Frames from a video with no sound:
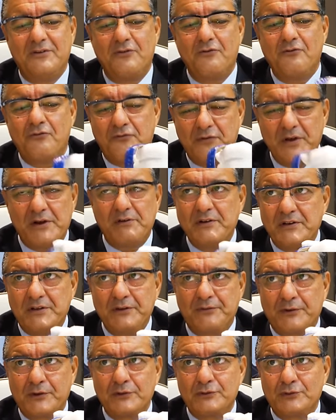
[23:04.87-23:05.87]
Very
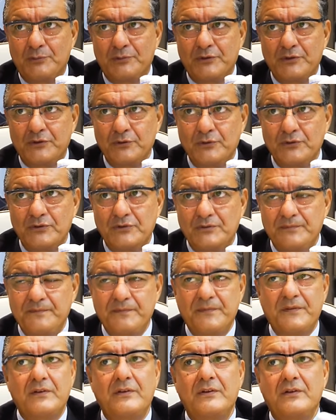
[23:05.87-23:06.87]
difficult to produce,
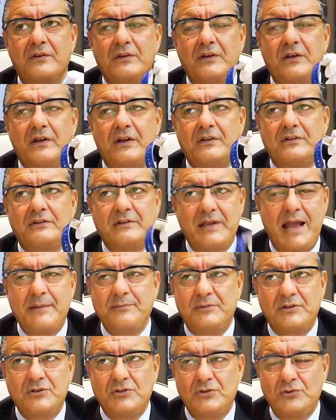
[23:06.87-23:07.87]

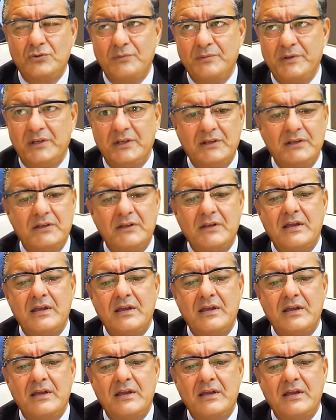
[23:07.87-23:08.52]
time consuming.